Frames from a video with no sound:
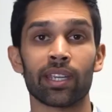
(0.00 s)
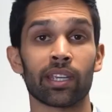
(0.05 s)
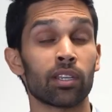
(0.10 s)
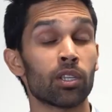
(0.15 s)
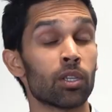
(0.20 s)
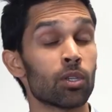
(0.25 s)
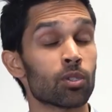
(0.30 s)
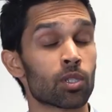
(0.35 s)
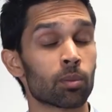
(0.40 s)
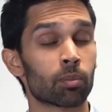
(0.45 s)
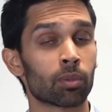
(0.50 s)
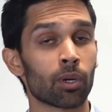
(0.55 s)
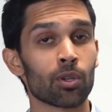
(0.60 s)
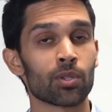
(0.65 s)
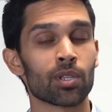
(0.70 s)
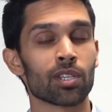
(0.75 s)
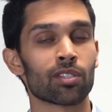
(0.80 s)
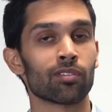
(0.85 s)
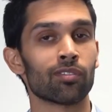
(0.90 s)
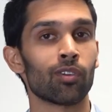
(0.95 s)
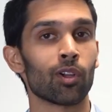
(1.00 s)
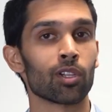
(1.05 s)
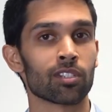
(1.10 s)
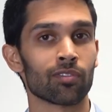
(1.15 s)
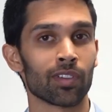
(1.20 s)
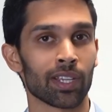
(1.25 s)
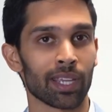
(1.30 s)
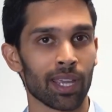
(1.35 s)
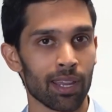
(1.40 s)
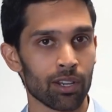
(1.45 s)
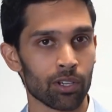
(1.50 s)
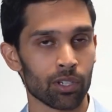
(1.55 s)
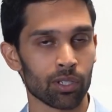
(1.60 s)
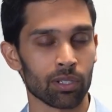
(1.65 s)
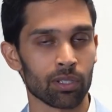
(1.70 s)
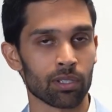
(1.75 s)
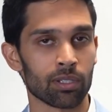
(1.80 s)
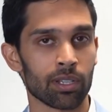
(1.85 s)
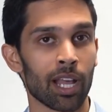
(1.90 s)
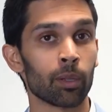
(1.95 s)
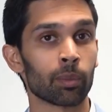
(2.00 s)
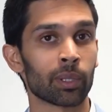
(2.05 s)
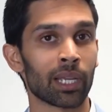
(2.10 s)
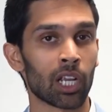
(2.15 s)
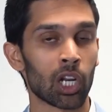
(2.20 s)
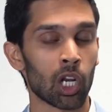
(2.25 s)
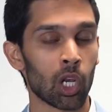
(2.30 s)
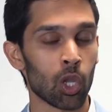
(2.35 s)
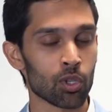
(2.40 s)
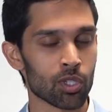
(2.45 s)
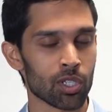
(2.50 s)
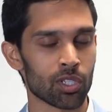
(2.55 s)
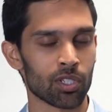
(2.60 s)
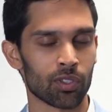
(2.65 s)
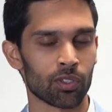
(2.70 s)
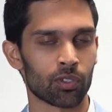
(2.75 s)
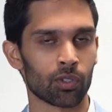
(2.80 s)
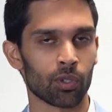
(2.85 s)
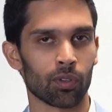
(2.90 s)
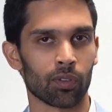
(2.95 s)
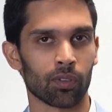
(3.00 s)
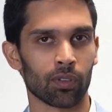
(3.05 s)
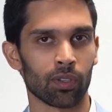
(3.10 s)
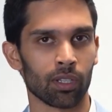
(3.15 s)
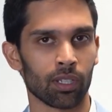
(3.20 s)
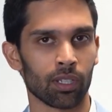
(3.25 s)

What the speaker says: can use the process of falsification to help get closer to the truth.